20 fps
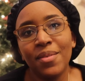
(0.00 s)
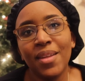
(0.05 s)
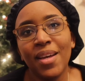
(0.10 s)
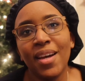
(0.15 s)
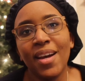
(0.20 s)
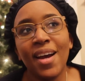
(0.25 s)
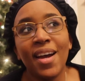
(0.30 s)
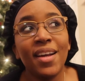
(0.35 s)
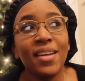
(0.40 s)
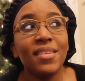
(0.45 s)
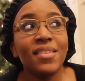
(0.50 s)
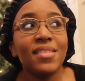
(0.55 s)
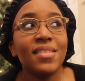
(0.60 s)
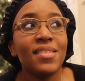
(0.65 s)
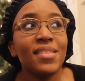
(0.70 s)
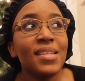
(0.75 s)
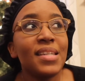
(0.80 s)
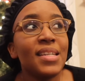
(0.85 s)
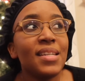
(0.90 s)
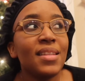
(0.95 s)
that I just
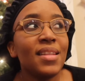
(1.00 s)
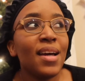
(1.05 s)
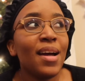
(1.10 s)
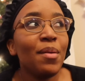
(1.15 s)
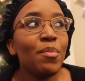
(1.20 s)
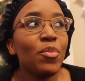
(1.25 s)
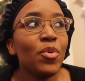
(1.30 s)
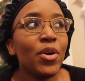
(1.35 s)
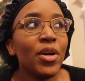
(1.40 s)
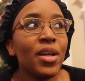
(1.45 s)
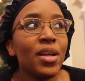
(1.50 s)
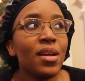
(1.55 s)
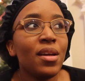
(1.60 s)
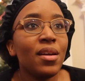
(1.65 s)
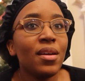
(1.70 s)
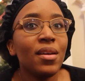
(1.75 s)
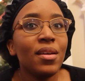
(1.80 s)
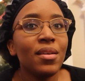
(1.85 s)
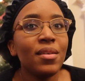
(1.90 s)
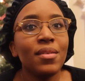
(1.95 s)
need that break